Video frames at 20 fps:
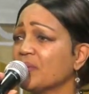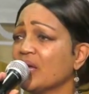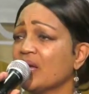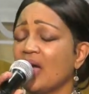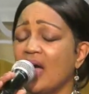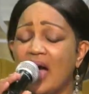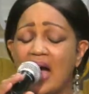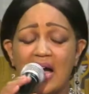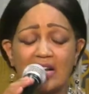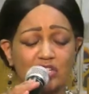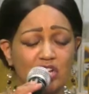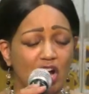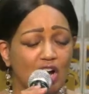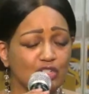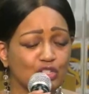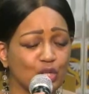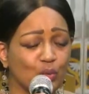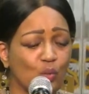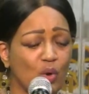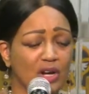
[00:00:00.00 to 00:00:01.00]
I talked
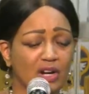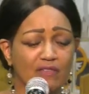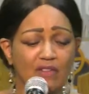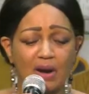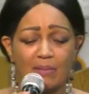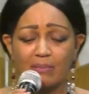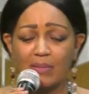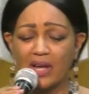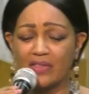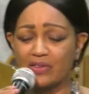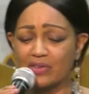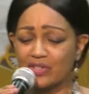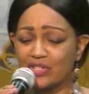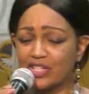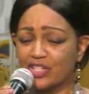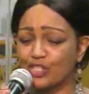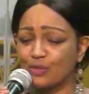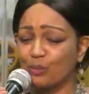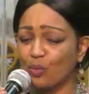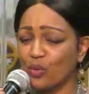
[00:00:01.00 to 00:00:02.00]
to one of our mothers
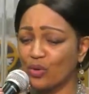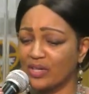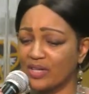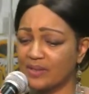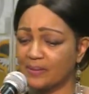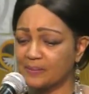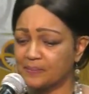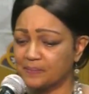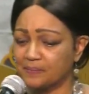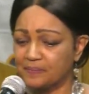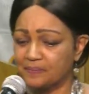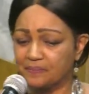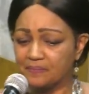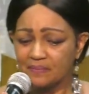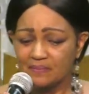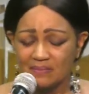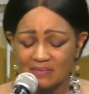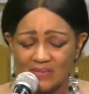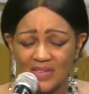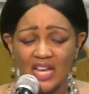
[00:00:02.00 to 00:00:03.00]
this morning,
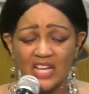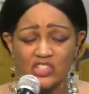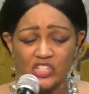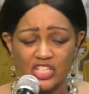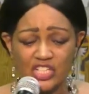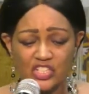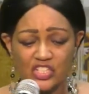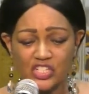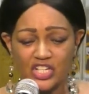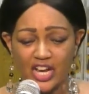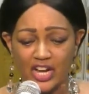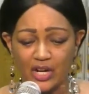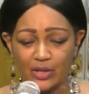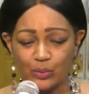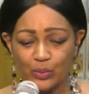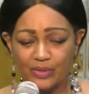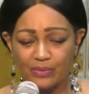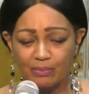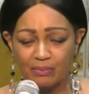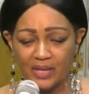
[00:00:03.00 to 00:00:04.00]
and she shared
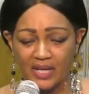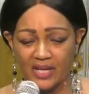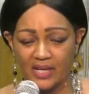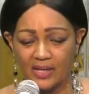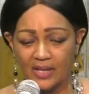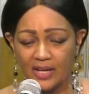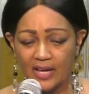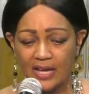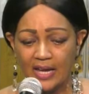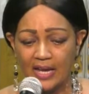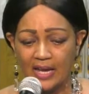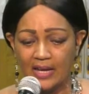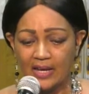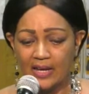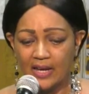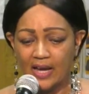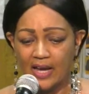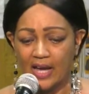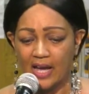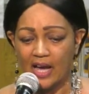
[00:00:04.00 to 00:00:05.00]
with me
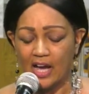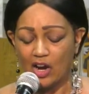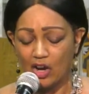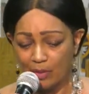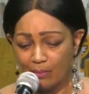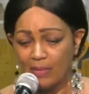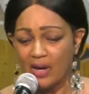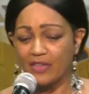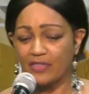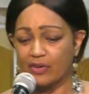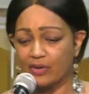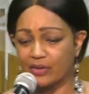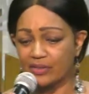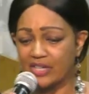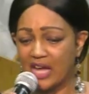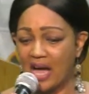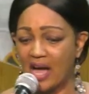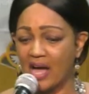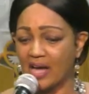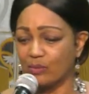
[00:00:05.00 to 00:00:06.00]
her mother
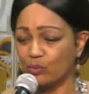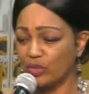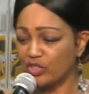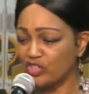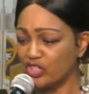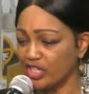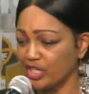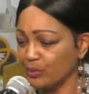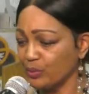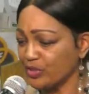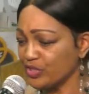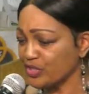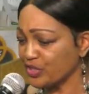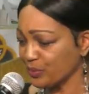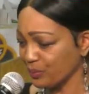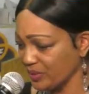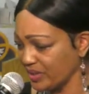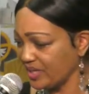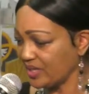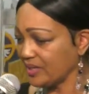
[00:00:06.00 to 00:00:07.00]
died when she was
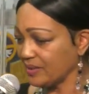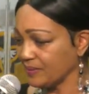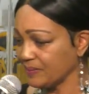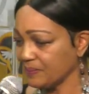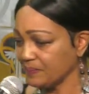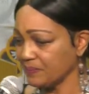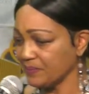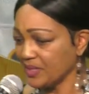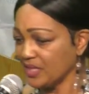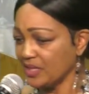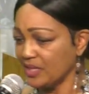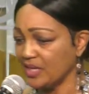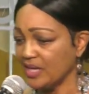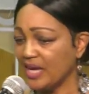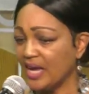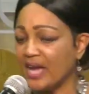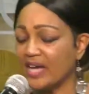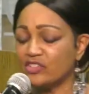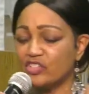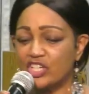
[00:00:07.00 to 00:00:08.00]
3.
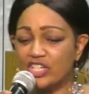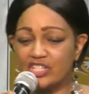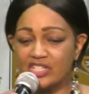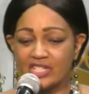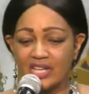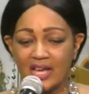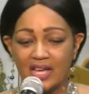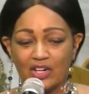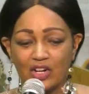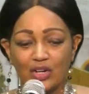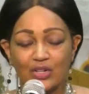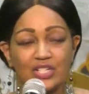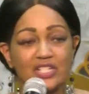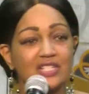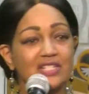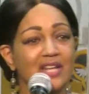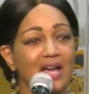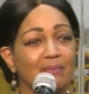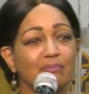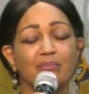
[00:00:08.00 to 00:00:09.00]
And she said her
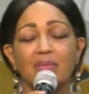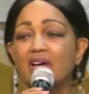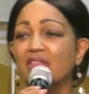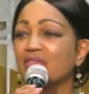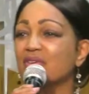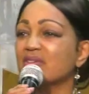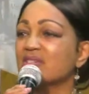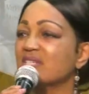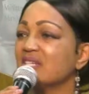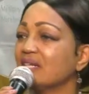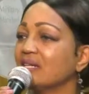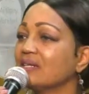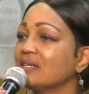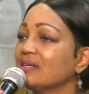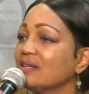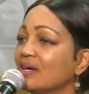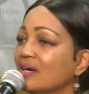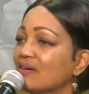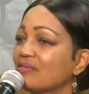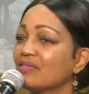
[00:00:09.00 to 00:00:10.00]
stepmother didn't
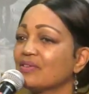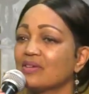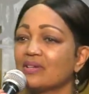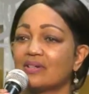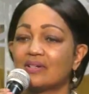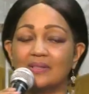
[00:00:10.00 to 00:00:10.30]
love her.